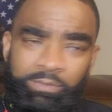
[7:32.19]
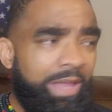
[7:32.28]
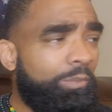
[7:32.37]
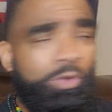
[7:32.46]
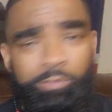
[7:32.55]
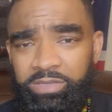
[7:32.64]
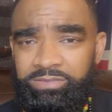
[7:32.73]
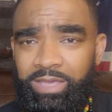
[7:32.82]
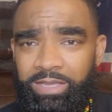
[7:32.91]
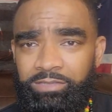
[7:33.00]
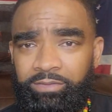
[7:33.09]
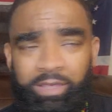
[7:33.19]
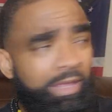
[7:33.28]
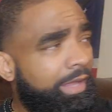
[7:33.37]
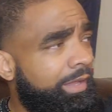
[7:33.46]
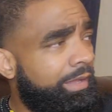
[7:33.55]
I won't be
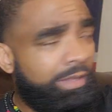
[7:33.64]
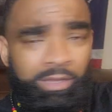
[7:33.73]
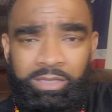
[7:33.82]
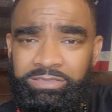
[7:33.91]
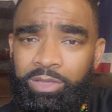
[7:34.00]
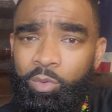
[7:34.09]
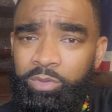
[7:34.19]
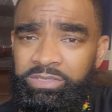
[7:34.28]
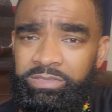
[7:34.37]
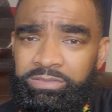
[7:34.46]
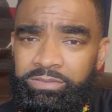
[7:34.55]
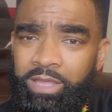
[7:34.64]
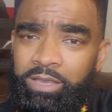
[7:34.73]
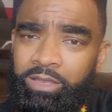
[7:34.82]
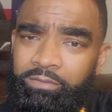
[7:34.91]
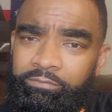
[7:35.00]
satisfied as long as it's
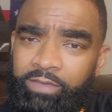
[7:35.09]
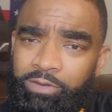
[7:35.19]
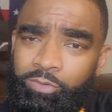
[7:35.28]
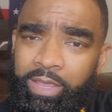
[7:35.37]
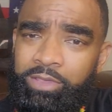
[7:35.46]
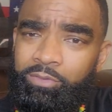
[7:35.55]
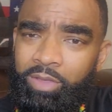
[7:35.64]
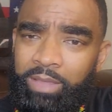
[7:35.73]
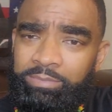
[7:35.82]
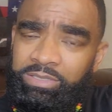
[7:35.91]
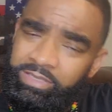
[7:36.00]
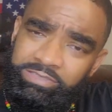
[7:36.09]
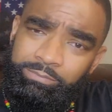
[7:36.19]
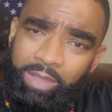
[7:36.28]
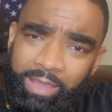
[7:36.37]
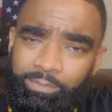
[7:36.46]
not a federal hate crime to lynch a
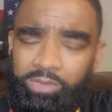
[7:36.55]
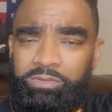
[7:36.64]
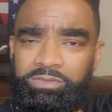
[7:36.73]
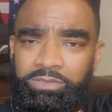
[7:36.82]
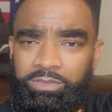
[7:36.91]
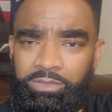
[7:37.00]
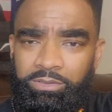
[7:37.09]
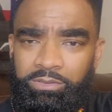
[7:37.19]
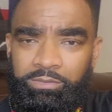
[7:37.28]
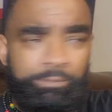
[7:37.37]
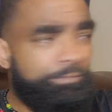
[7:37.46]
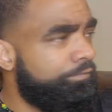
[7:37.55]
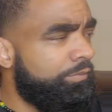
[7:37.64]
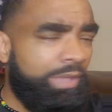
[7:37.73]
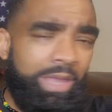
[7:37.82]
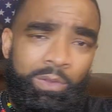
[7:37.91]
black person.
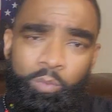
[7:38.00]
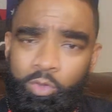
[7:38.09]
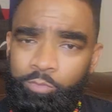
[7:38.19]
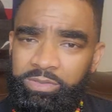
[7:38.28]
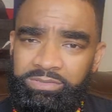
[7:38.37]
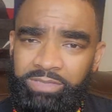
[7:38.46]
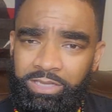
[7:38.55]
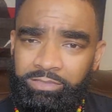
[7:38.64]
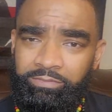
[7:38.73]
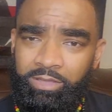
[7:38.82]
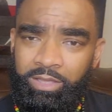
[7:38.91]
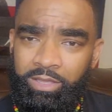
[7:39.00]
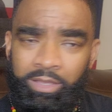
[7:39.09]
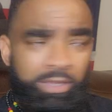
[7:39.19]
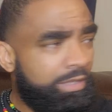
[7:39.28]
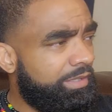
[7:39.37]
I won't be
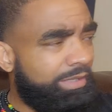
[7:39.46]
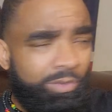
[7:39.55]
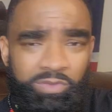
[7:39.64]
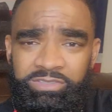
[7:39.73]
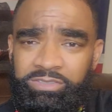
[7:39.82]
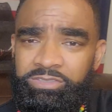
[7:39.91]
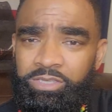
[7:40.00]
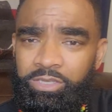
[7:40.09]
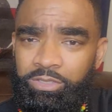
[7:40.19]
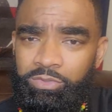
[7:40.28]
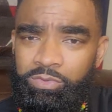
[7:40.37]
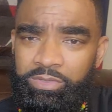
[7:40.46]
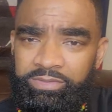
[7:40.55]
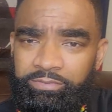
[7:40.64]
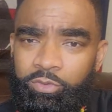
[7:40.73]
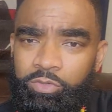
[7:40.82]
satisfied as long as the John
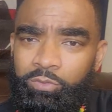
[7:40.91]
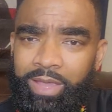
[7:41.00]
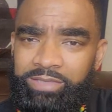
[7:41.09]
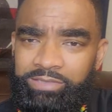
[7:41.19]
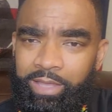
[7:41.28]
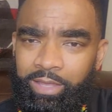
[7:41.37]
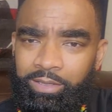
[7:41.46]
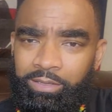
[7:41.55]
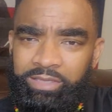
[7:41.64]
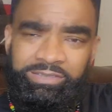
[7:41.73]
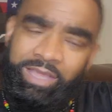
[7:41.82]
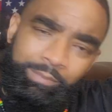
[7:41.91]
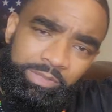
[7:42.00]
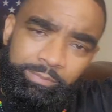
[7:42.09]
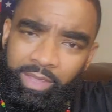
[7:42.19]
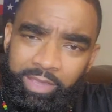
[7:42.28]
Lewis Voting Rights Act has not
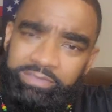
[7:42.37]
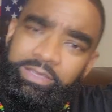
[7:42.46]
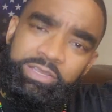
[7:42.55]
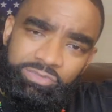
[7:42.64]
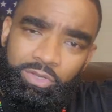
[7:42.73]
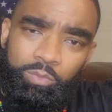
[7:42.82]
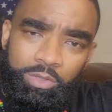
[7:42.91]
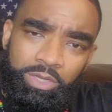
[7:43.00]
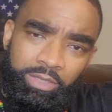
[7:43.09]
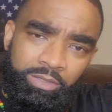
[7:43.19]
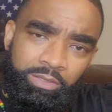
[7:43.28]
been passed, H.R. 1.